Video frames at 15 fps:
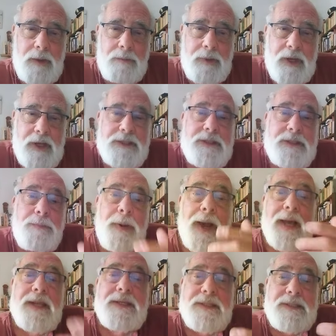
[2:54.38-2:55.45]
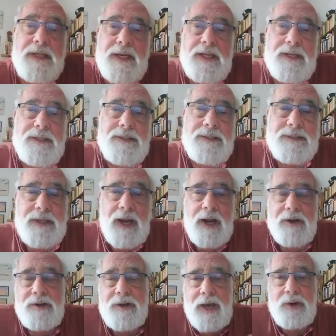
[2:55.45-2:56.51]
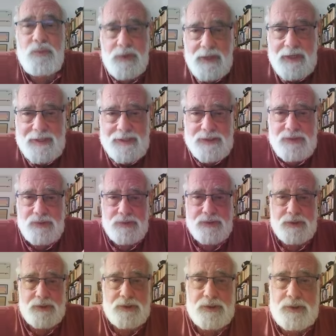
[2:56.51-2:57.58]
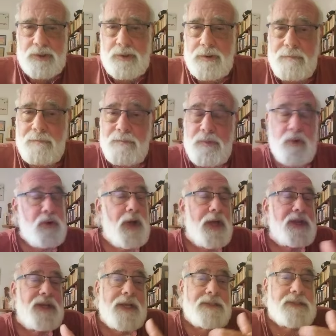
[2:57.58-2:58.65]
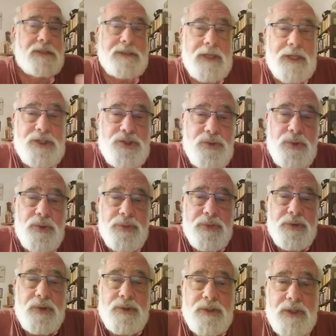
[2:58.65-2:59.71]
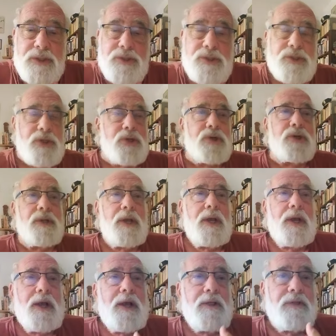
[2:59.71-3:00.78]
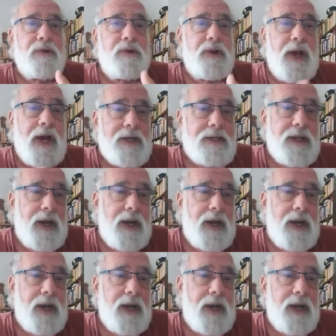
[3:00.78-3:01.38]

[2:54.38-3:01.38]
Because the Palestinians are not really Israel's concern. They're not an existential concern. They're not